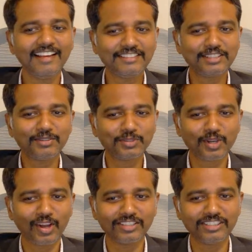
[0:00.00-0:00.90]
It sounds
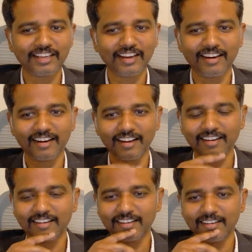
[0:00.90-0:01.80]
logical,
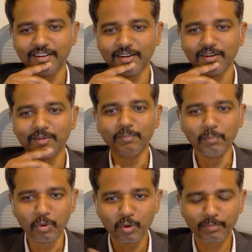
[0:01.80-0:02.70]
right?
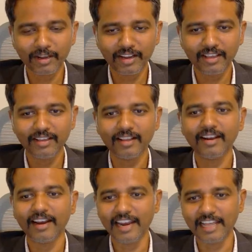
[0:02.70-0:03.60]
More money,
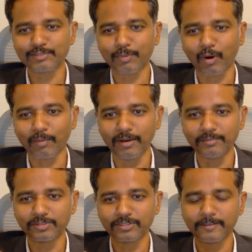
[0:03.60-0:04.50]
less
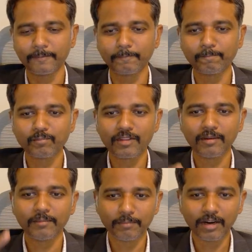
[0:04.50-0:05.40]
problems.
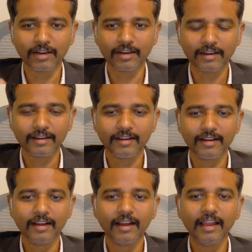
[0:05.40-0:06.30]
But
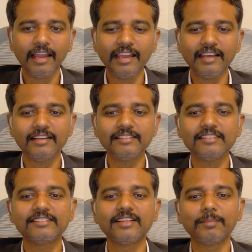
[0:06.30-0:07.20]
here is
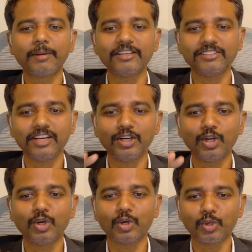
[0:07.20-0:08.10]
the surprising
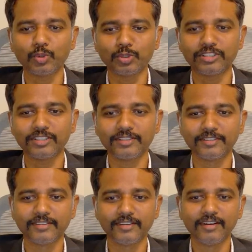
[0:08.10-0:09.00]
truth:
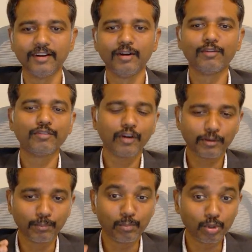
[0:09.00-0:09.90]

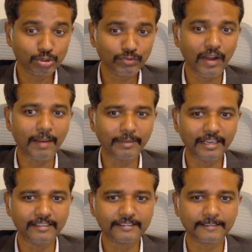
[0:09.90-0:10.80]
for most
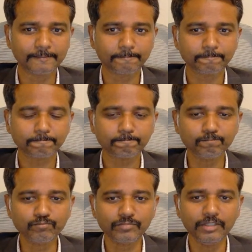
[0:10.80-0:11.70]
families,
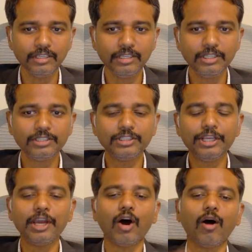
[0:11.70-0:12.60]

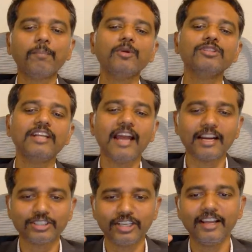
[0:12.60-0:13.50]
the opposite
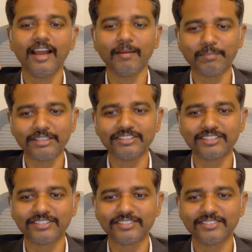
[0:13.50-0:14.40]
actually
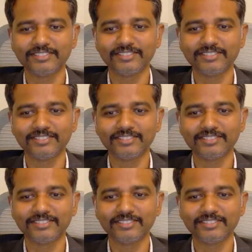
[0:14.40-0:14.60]
happens.